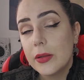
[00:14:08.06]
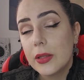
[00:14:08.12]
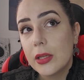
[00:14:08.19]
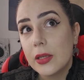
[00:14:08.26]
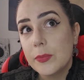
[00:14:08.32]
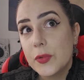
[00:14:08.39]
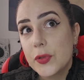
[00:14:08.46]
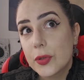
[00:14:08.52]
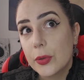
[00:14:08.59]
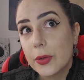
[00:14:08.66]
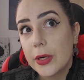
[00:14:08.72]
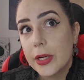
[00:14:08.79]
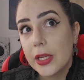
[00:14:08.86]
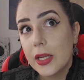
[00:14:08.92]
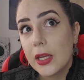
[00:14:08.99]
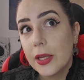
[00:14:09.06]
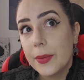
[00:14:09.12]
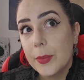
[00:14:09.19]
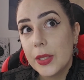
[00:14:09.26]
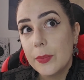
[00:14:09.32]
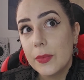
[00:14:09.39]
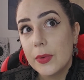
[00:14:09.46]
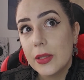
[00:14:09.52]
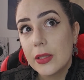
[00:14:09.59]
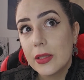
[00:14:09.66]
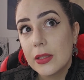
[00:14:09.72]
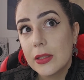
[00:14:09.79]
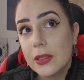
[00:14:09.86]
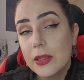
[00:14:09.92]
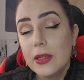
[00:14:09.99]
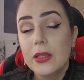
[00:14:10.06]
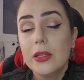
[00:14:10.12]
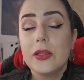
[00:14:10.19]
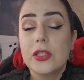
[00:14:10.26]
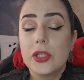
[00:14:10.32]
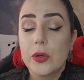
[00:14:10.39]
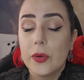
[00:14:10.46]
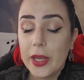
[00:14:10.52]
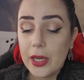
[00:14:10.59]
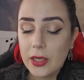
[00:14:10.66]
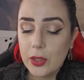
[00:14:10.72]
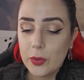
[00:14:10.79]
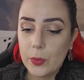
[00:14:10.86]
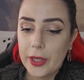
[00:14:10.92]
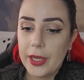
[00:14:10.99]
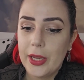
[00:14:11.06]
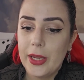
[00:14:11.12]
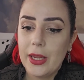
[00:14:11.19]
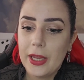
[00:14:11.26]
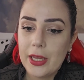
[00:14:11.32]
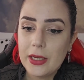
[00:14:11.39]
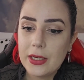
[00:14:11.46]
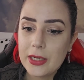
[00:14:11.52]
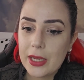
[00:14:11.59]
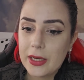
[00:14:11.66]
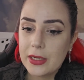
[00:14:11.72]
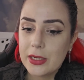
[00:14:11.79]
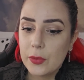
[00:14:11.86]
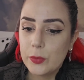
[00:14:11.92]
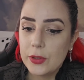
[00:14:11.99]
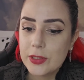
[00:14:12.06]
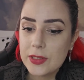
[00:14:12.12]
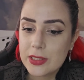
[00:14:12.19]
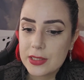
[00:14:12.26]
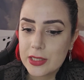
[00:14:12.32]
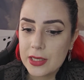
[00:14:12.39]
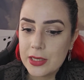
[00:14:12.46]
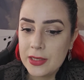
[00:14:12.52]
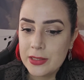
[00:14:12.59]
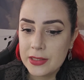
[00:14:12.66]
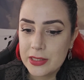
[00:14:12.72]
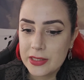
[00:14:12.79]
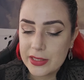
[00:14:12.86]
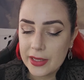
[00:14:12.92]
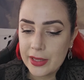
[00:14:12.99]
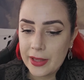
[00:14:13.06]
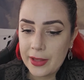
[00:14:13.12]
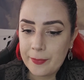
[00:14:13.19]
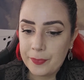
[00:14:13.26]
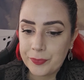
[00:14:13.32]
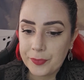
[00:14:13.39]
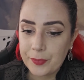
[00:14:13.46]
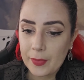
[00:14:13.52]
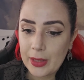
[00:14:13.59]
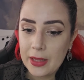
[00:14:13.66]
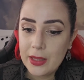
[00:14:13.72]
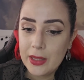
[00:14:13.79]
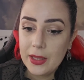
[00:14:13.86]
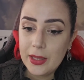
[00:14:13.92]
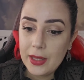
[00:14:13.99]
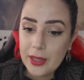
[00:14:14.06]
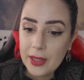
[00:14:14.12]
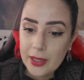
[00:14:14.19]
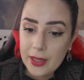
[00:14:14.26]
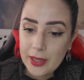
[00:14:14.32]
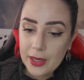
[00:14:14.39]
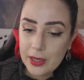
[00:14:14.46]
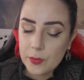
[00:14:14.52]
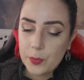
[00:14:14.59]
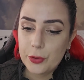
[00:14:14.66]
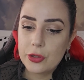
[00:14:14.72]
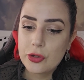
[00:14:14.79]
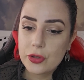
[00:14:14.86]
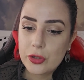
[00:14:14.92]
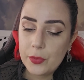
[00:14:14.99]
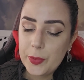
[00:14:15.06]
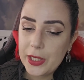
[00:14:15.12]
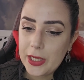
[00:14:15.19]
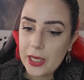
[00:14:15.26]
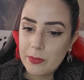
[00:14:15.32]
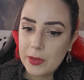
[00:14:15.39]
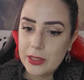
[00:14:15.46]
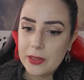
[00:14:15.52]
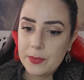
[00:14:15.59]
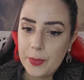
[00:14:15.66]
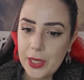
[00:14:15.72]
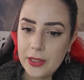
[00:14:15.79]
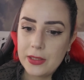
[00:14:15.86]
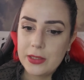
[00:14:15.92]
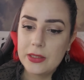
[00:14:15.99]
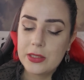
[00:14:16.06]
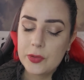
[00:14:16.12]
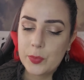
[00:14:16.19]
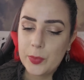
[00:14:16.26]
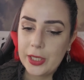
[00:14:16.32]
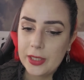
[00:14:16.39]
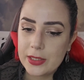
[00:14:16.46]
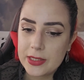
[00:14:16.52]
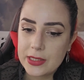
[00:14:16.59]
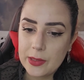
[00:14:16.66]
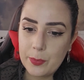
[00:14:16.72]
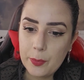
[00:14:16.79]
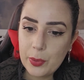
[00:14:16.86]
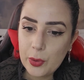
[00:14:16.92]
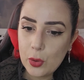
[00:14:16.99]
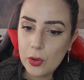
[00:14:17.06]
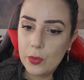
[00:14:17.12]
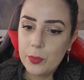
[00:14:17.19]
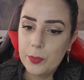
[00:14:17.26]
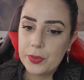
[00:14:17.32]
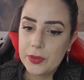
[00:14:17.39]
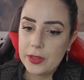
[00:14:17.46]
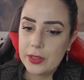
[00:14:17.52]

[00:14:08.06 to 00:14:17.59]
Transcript: I'm sorry. So anyway, and then there was this... and Portugal became independent because the Pope